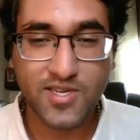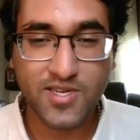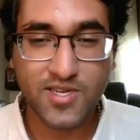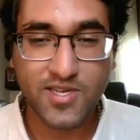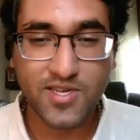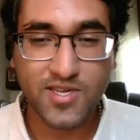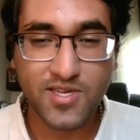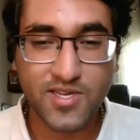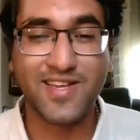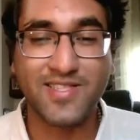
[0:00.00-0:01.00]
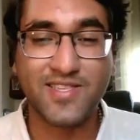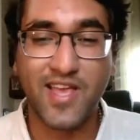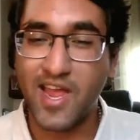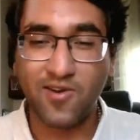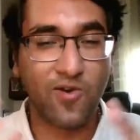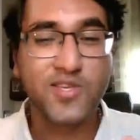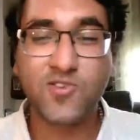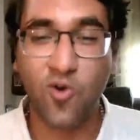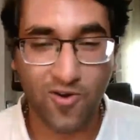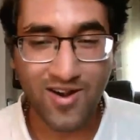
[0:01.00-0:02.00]
uh, Tibetan Canadians and growing
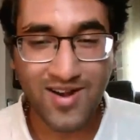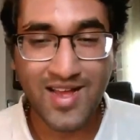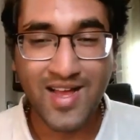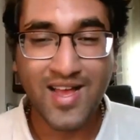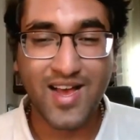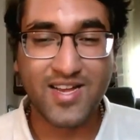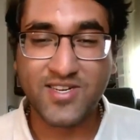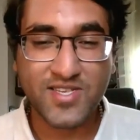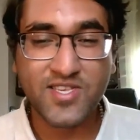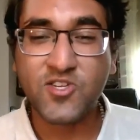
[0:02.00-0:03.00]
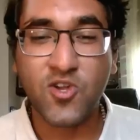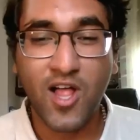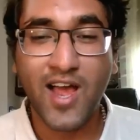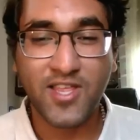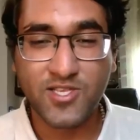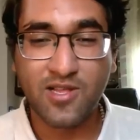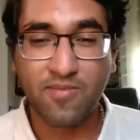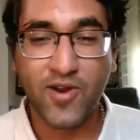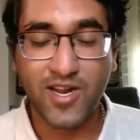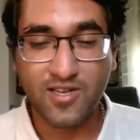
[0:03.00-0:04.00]
stronger. Mm-hmm. Uh, just in July, they
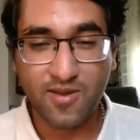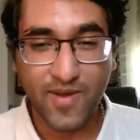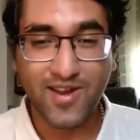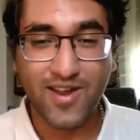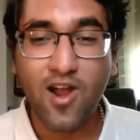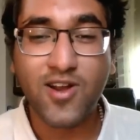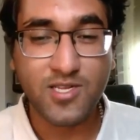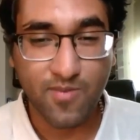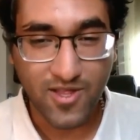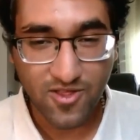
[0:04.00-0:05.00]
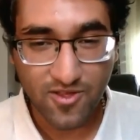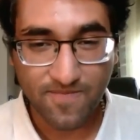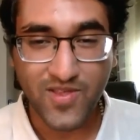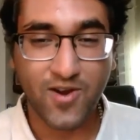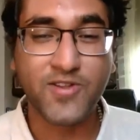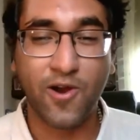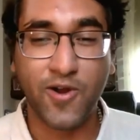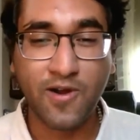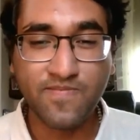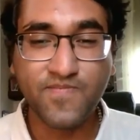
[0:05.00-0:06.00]
celebrated Tibetan Heritage Month in
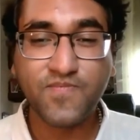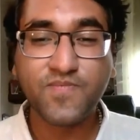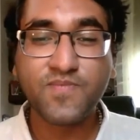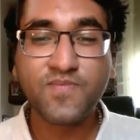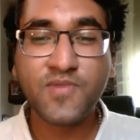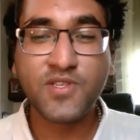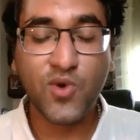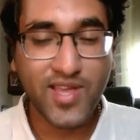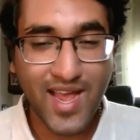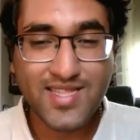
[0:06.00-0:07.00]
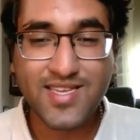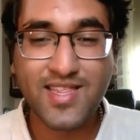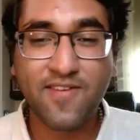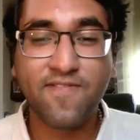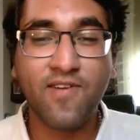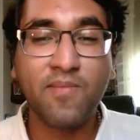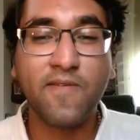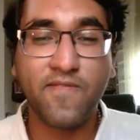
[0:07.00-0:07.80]
Ontario. So I can't say that from